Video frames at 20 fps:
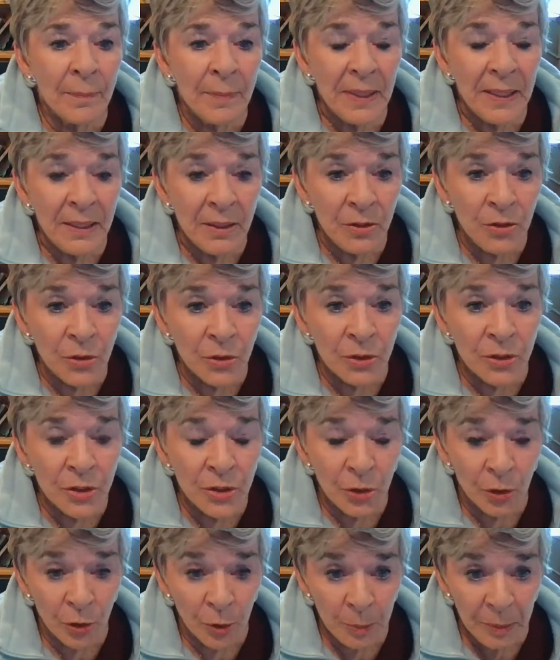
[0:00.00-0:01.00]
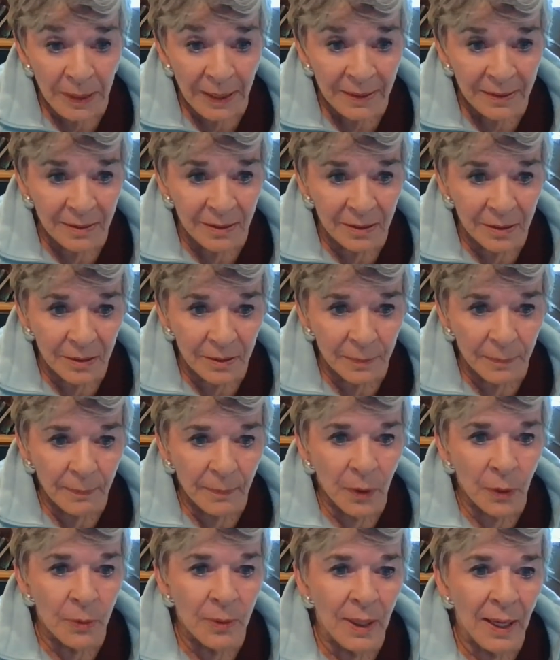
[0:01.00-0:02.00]
in your solar plexus,
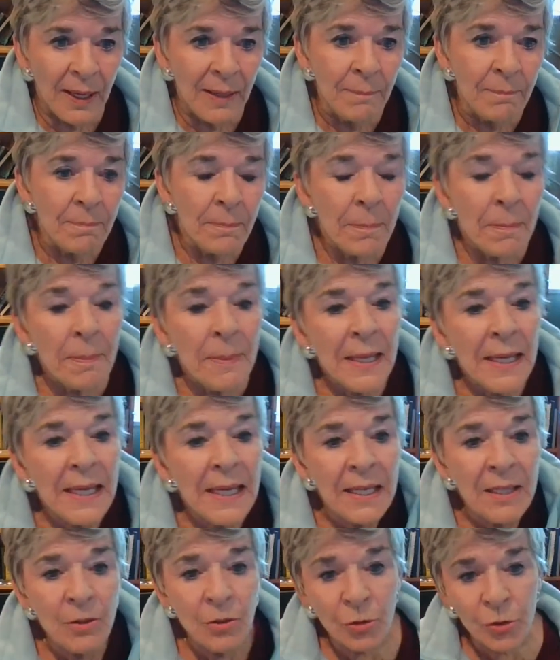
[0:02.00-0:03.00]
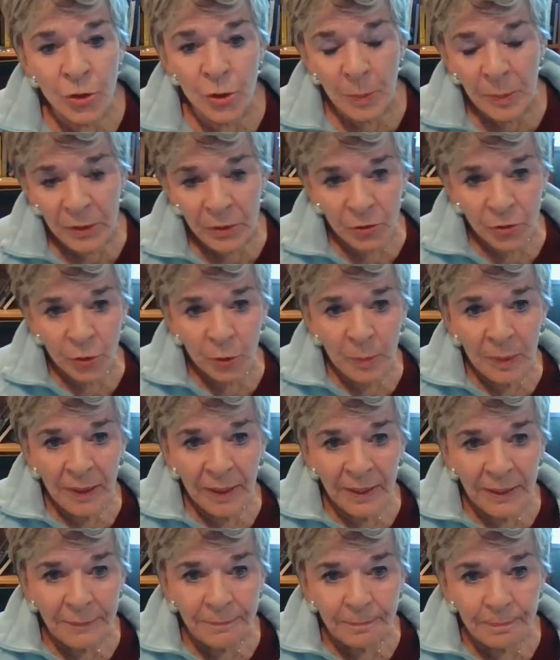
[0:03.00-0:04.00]
okay, in your spiritual
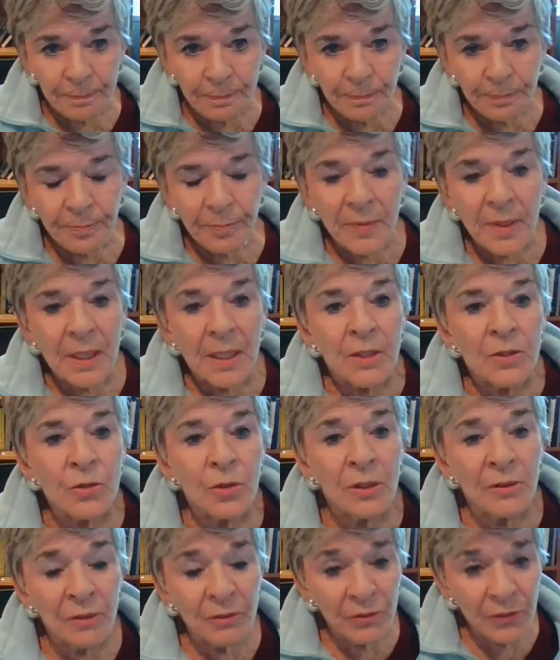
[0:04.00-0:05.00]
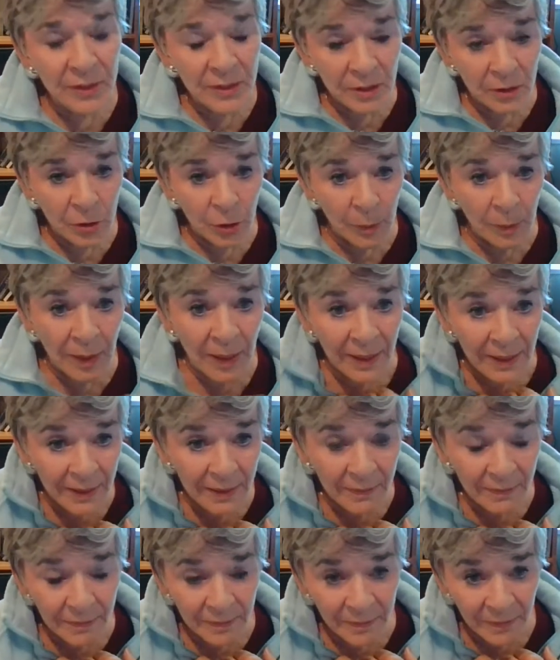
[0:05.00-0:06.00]
body. So you have a physical
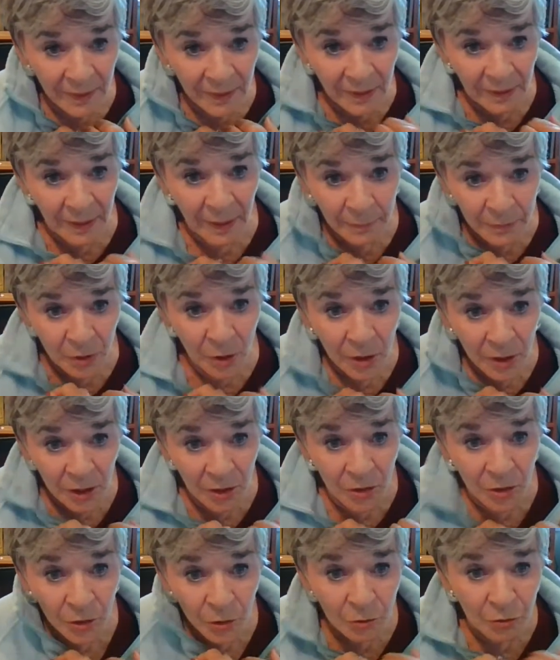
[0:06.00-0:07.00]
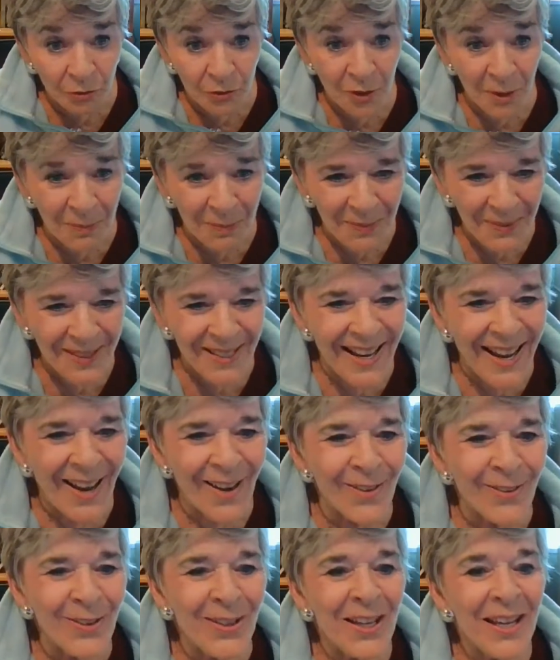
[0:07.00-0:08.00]
body, and I'm talking to you from
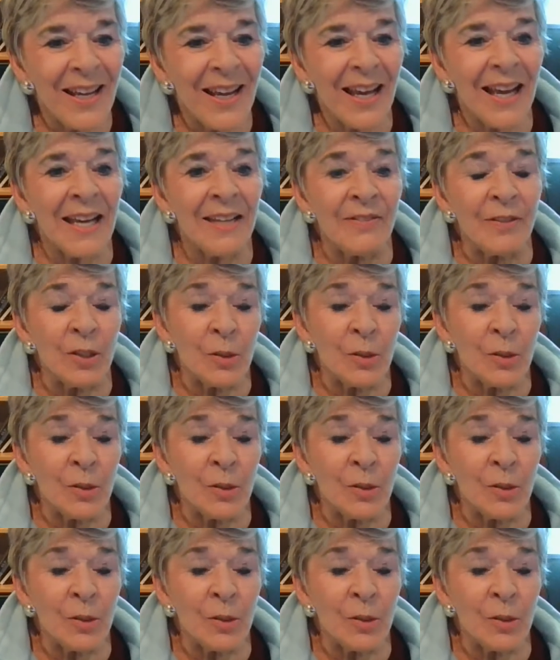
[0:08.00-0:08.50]
now, and the